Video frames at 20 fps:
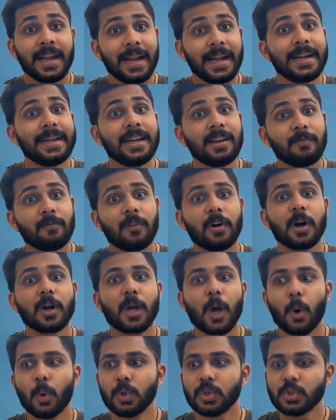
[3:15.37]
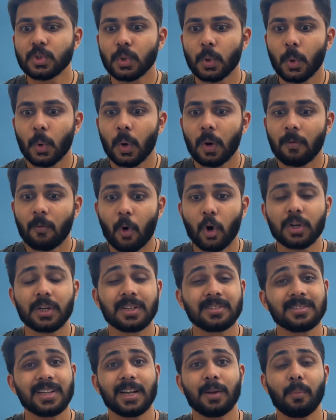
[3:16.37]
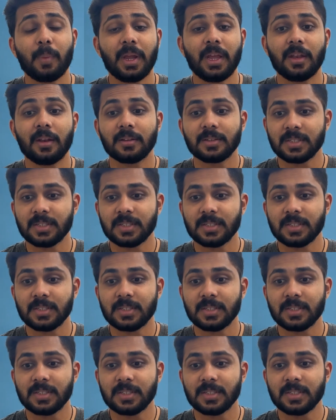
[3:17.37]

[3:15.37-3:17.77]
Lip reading: it didn't work out. So what does that mean?